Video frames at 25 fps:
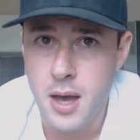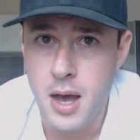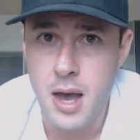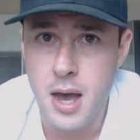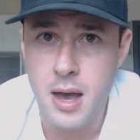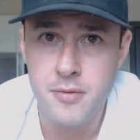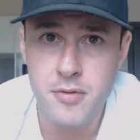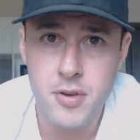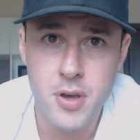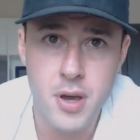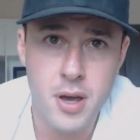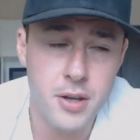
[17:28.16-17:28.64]

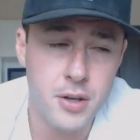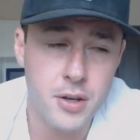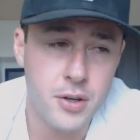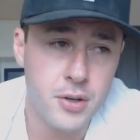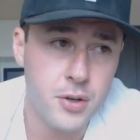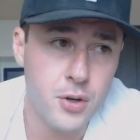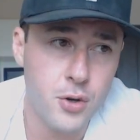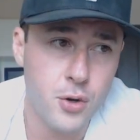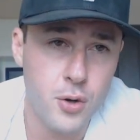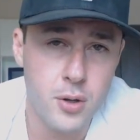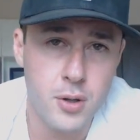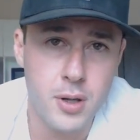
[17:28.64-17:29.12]
I've got
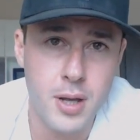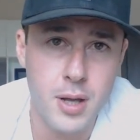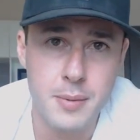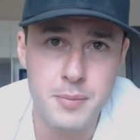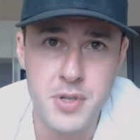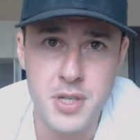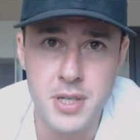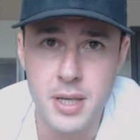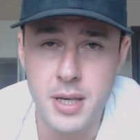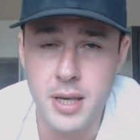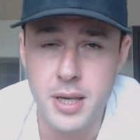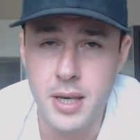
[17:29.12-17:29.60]
a girl
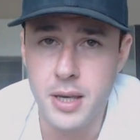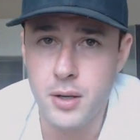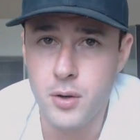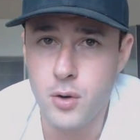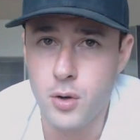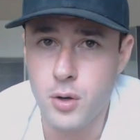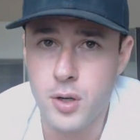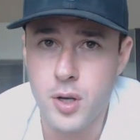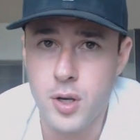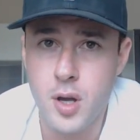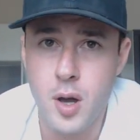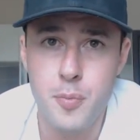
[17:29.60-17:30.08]
I'm seeing,
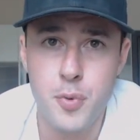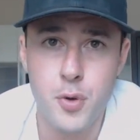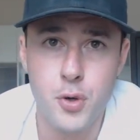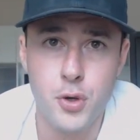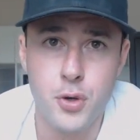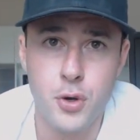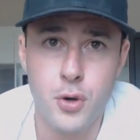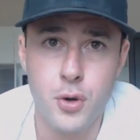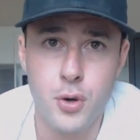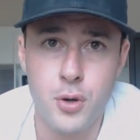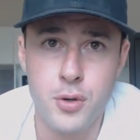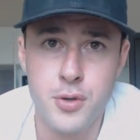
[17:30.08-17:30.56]
or a couple
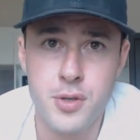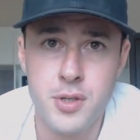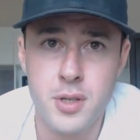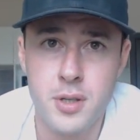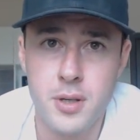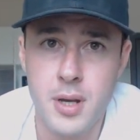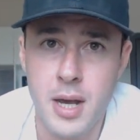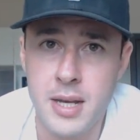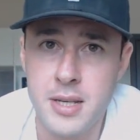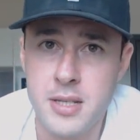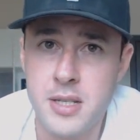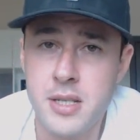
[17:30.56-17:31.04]

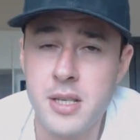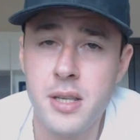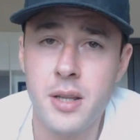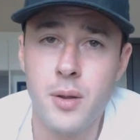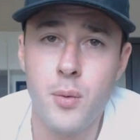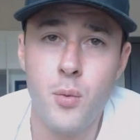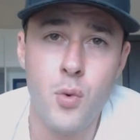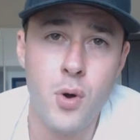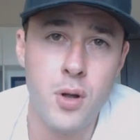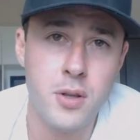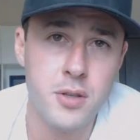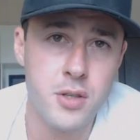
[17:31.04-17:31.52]
girls. I see
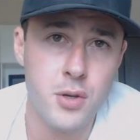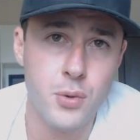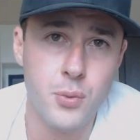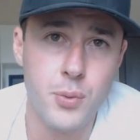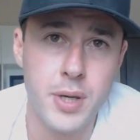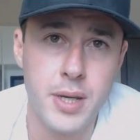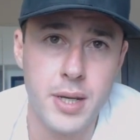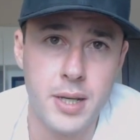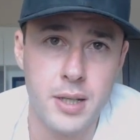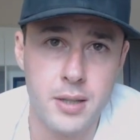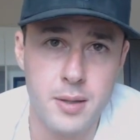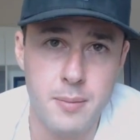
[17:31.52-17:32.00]
them once a
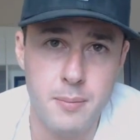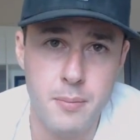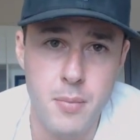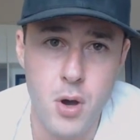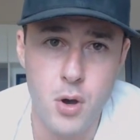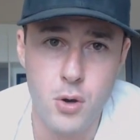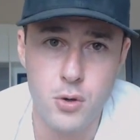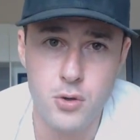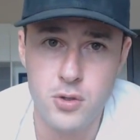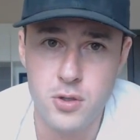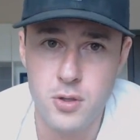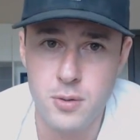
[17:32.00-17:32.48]
week at the
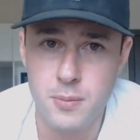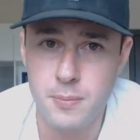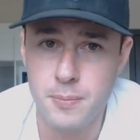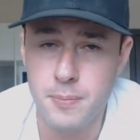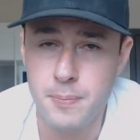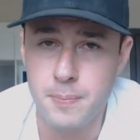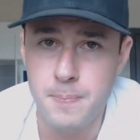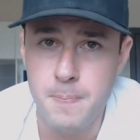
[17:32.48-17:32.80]
most.